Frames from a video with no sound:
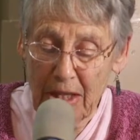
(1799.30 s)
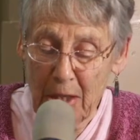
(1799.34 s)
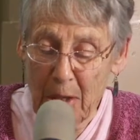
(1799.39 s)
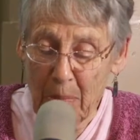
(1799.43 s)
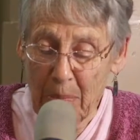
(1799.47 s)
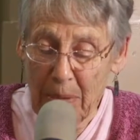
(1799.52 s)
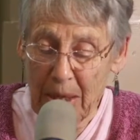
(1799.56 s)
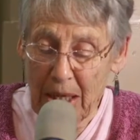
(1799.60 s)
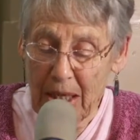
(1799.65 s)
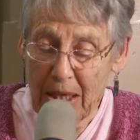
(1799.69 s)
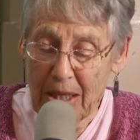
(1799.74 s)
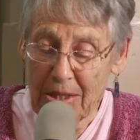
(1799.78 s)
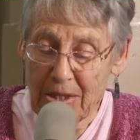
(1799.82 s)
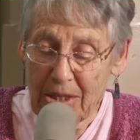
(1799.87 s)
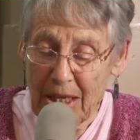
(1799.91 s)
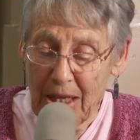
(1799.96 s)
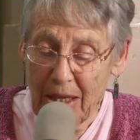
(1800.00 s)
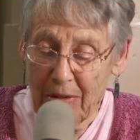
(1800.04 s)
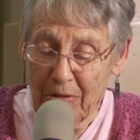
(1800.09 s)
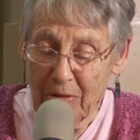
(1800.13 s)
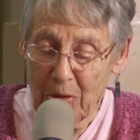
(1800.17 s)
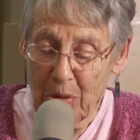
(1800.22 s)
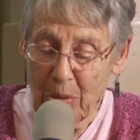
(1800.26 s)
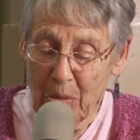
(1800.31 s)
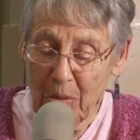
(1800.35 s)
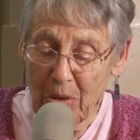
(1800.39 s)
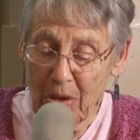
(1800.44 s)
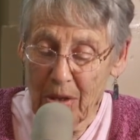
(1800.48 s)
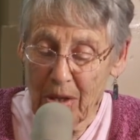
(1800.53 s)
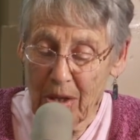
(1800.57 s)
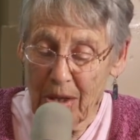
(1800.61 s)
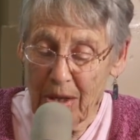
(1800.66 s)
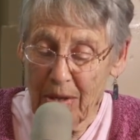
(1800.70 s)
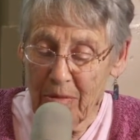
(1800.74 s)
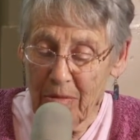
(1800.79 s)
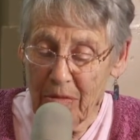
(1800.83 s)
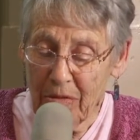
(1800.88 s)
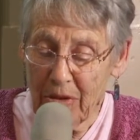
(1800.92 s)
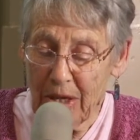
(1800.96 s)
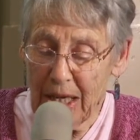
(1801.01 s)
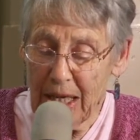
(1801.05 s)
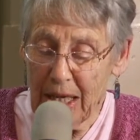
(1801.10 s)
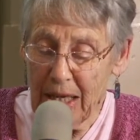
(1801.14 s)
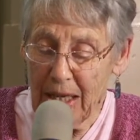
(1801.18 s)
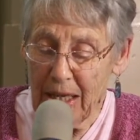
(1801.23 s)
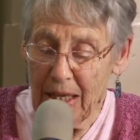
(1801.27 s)
Independence after work on
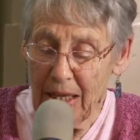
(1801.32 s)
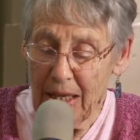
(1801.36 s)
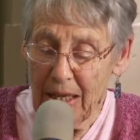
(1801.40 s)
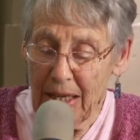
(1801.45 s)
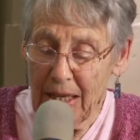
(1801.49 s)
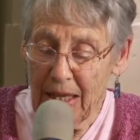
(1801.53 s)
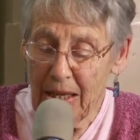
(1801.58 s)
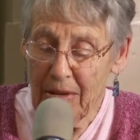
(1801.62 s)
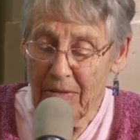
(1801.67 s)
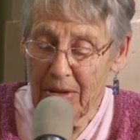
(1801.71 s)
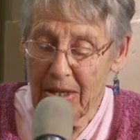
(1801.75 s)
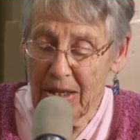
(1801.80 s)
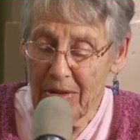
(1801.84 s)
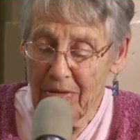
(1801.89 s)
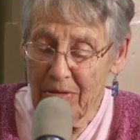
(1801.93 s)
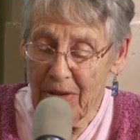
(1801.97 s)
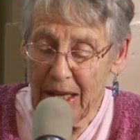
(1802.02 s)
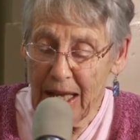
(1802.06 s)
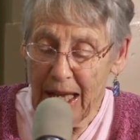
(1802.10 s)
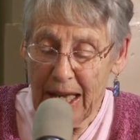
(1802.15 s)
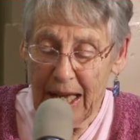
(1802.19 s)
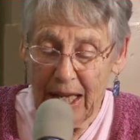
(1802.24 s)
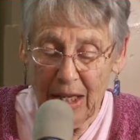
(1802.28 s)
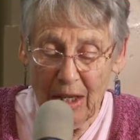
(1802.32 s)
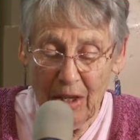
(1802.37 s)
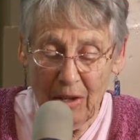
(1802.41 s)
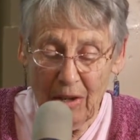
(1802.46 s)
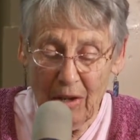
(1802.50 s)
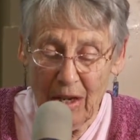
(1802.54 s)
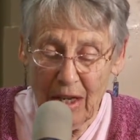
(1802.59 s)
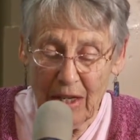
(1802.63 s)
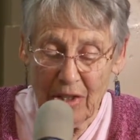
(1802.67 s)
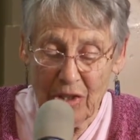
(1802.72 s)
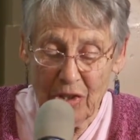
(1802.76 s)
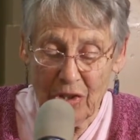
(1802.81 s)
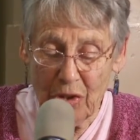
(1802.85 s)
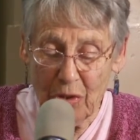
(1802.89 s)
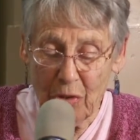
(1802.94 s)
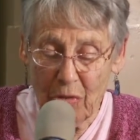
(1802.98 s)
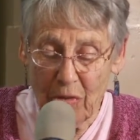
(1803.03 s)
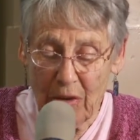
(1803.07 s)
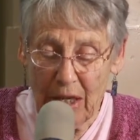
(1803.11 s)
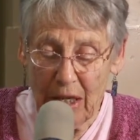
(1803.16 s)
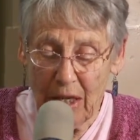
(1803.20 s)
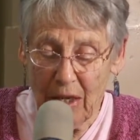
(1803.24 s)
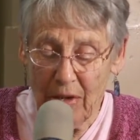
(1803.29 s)
Friday, even if he hadn't lost the
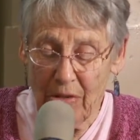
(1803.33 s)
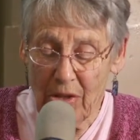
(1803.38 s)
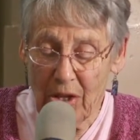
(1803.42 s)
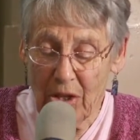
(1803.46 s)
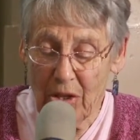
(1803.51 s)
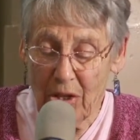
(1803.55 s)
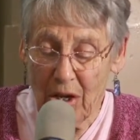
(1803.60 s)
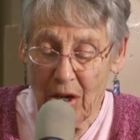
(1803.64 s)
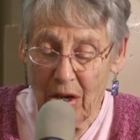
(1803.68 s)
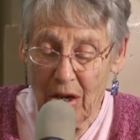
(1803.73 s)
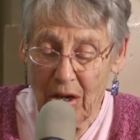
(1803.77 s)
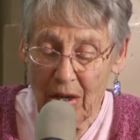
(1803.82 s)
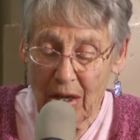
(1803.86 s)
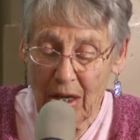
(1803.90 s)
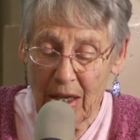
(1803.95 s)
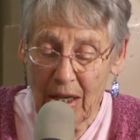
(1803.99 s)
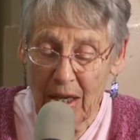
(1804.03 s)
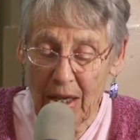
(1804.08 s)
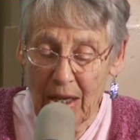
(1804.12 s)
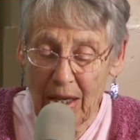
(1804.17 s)
trail in the dark.